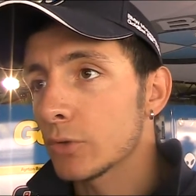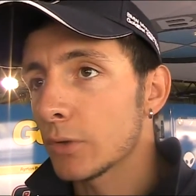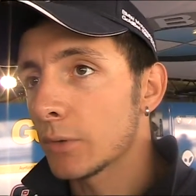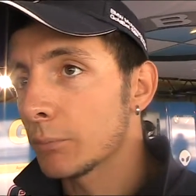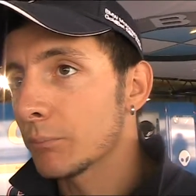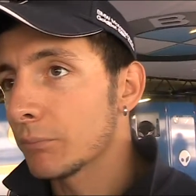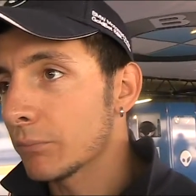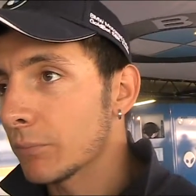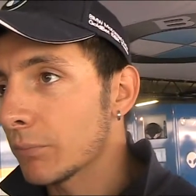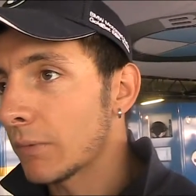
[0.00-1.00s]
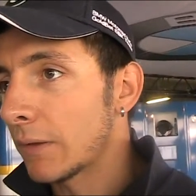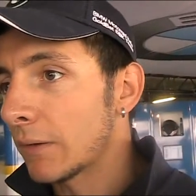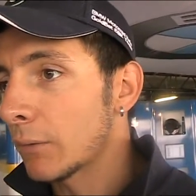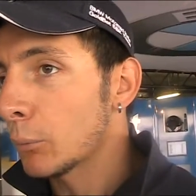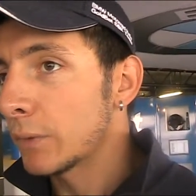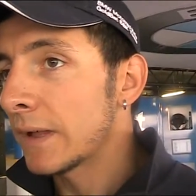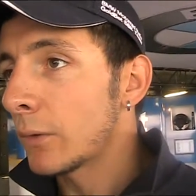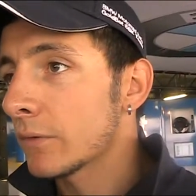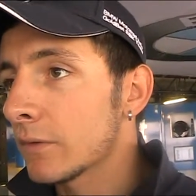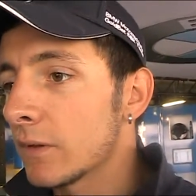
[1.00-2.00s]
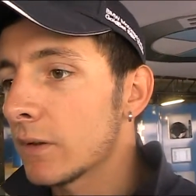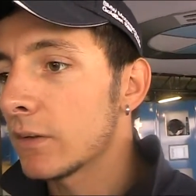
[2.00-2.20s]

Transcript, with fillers: um, without the,